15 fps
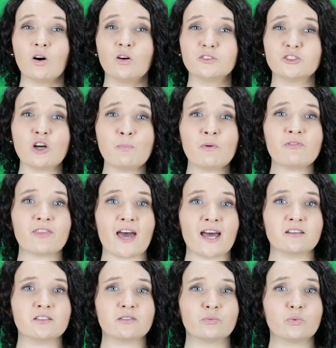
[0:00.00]
On top of
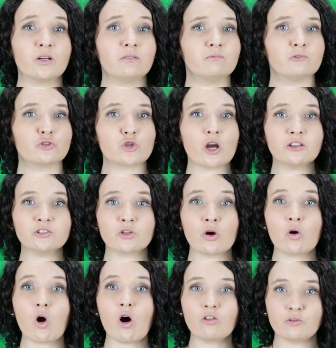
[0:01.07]
that, when drugs
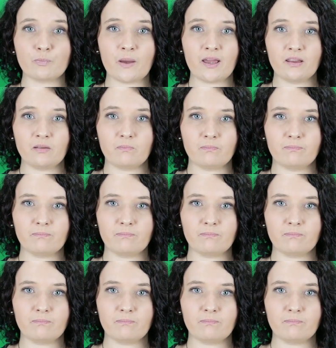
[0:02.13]
go off pa-